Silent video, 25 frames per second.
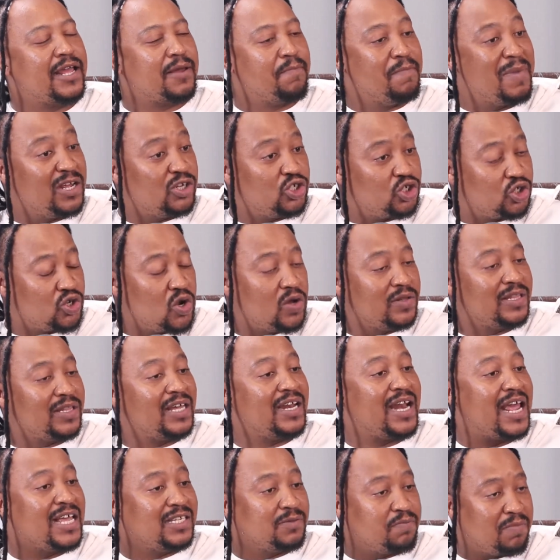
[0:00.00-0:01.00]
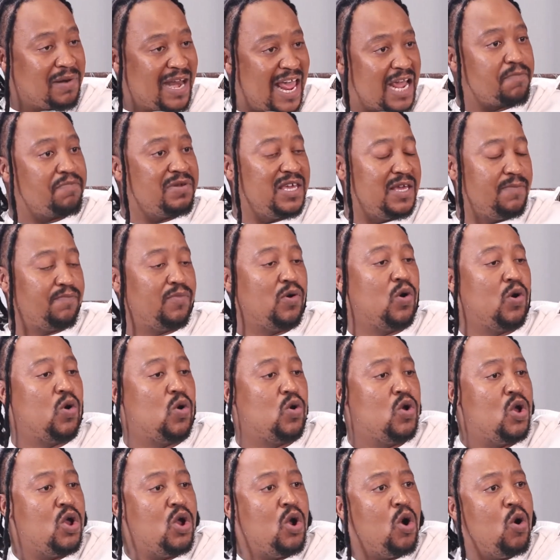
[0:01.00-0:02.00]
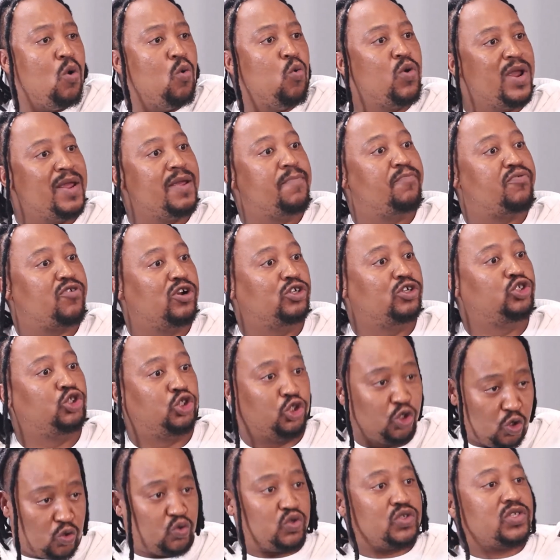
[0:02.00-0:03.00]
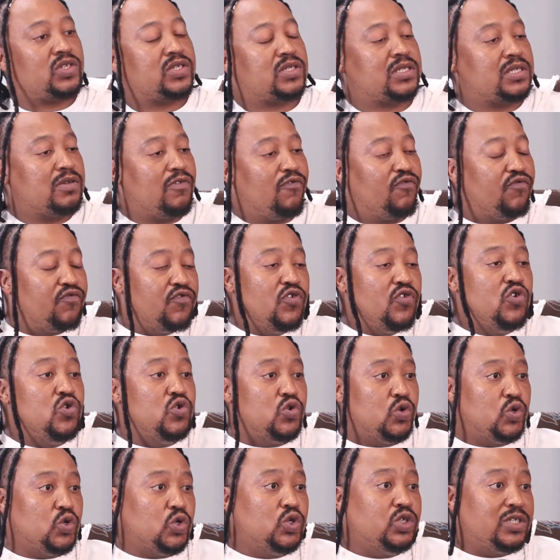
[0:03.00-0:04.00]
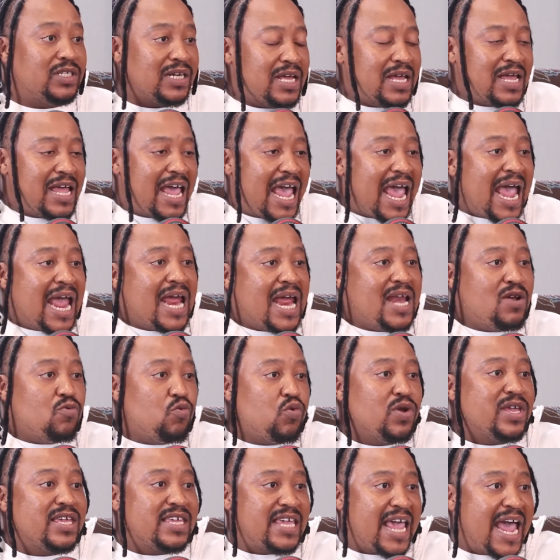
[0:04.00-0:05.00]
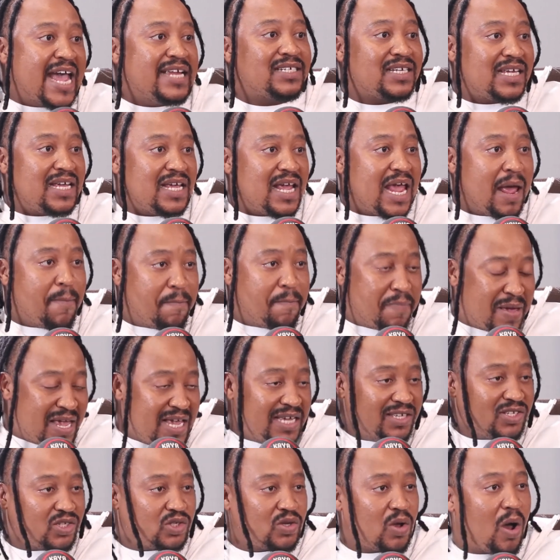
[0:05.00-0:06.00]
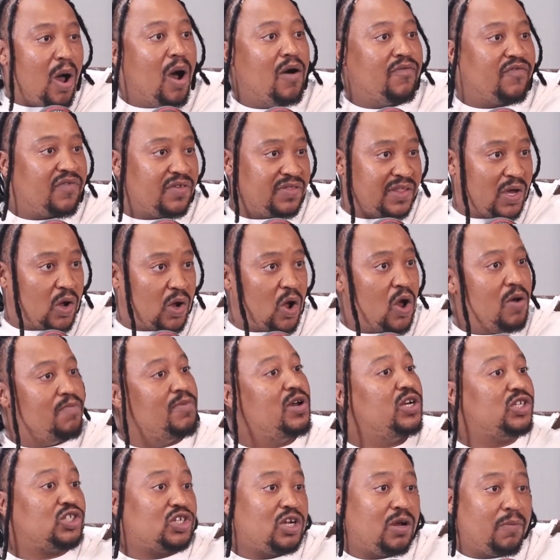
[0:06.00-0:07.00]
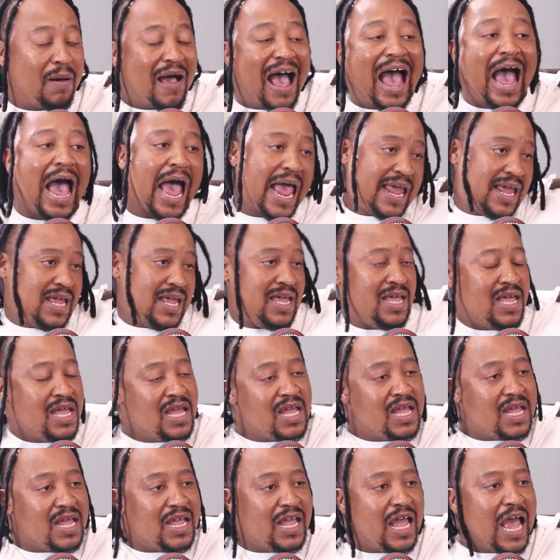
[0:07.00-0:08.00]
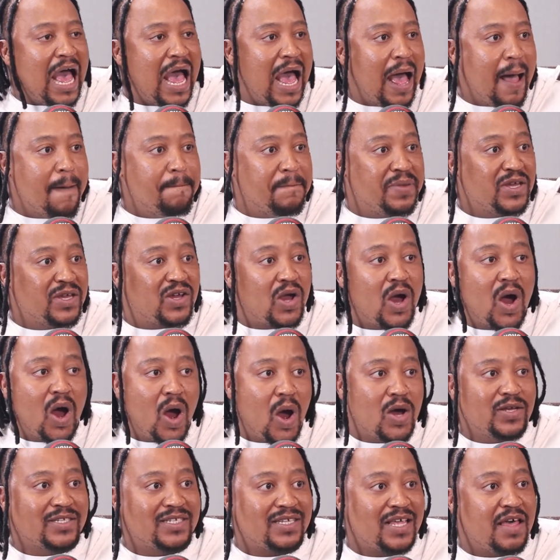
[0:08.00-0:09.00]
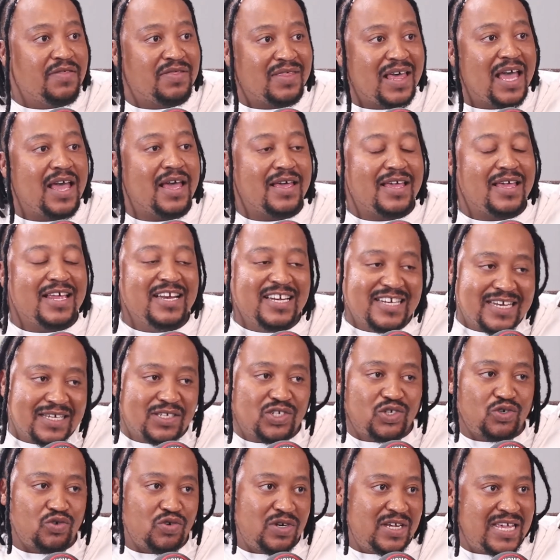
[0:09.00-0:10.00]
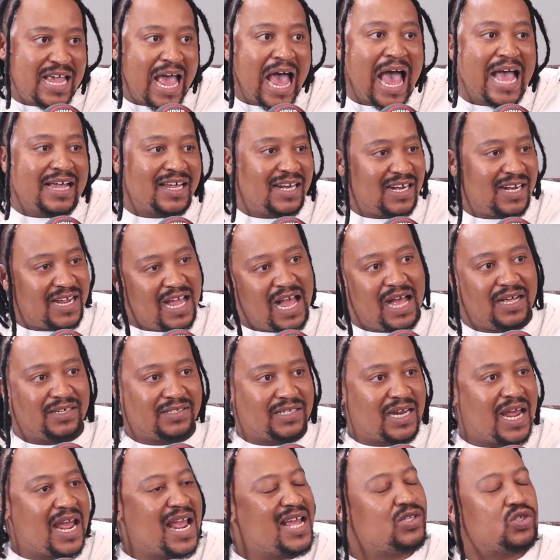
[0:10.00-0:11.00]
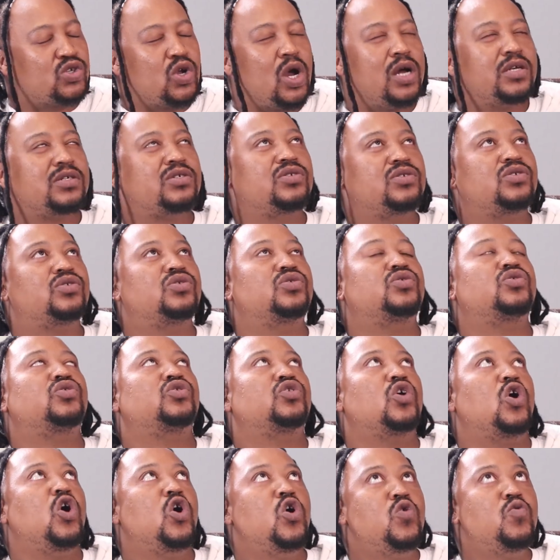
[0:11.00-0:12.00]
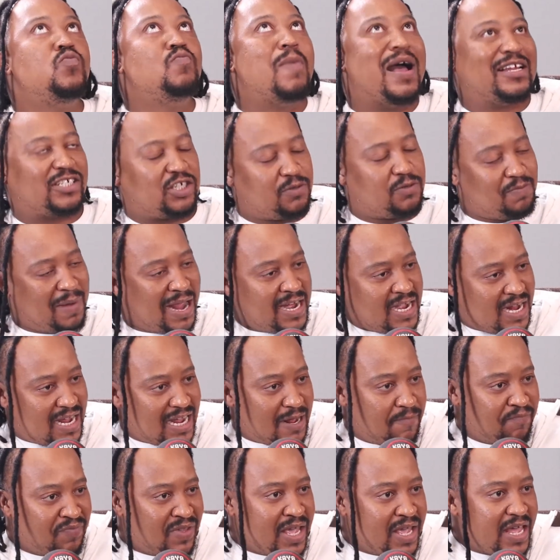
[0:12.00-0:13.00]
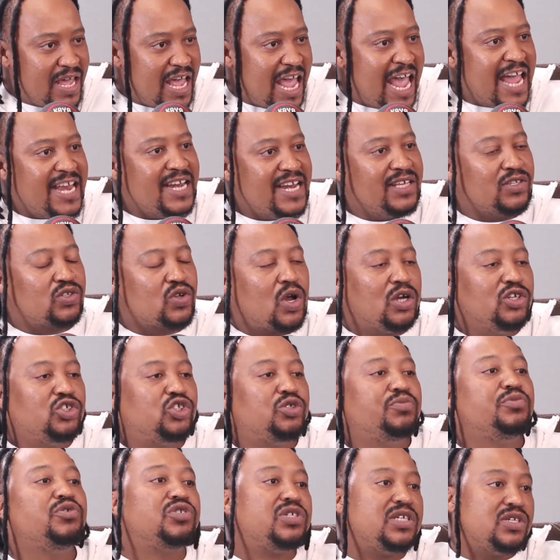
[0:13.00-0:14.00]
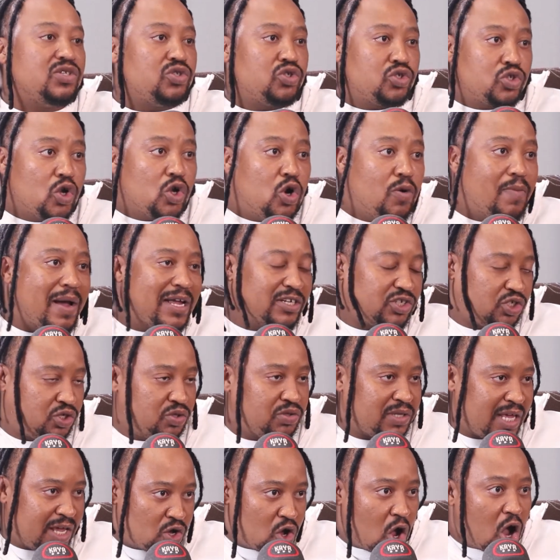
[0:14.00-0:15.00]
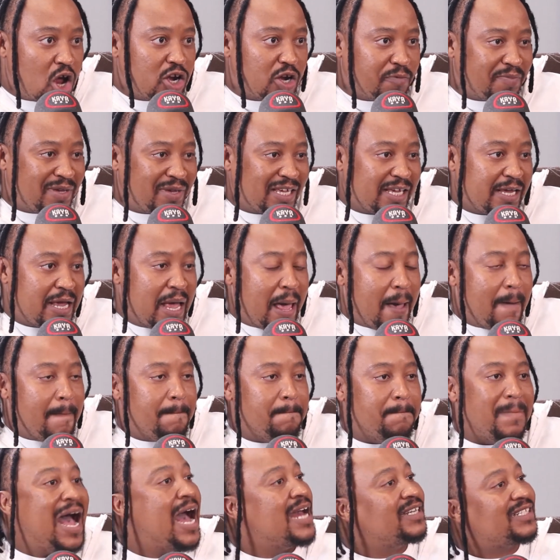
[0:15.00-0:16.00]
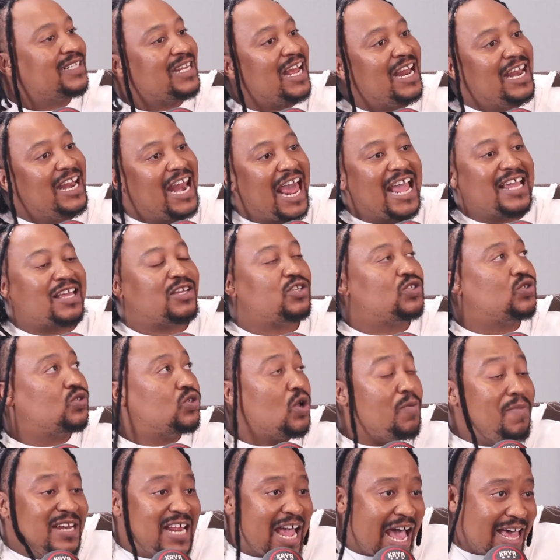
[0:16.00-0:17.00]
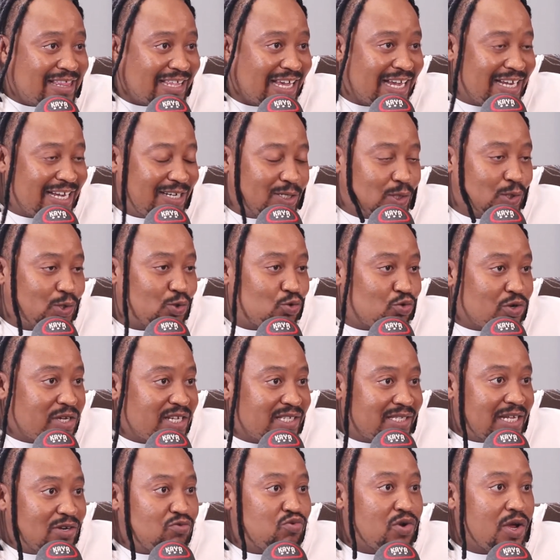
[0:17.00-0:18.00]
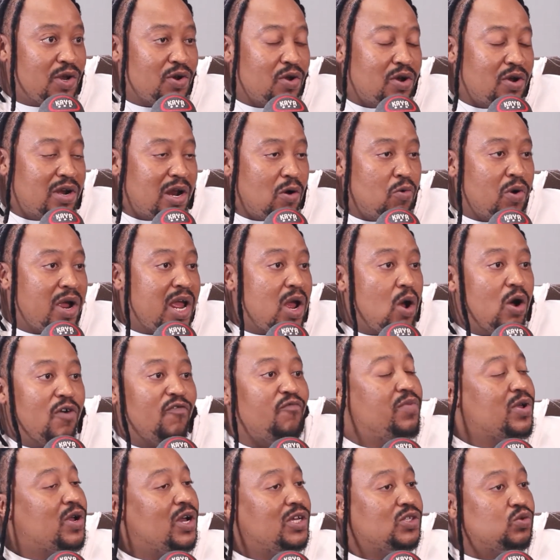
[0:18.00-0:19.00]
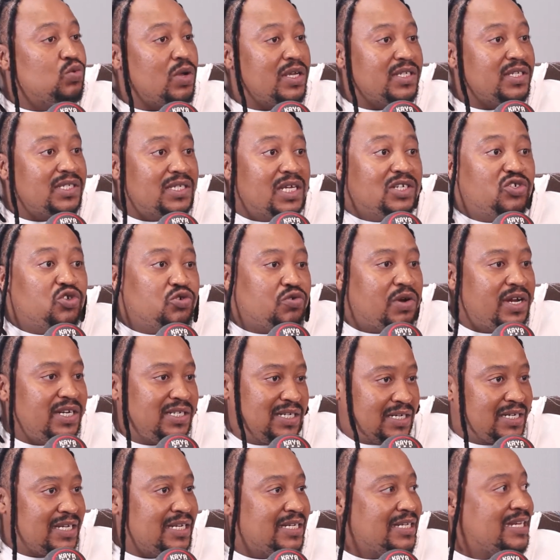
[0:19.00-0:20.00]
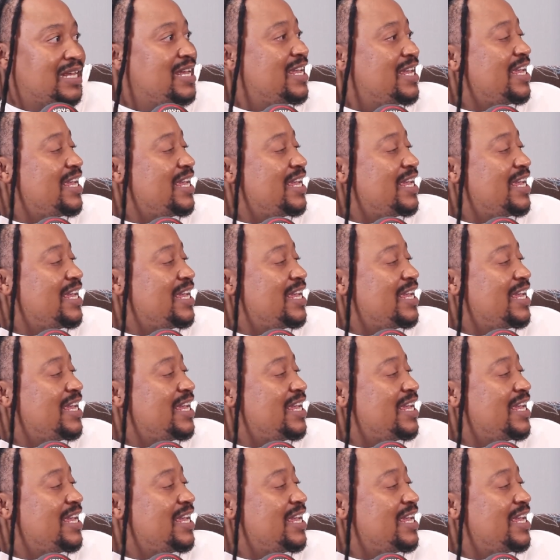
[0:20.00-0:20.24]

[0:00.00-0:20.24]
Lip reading: make sure that as Black people we produce food and we get a piece of the commercial pie, because the industry agriculture has got so much money and is contributing so much to the economy, but like so many other industries that we're not aware of, because we're saturated in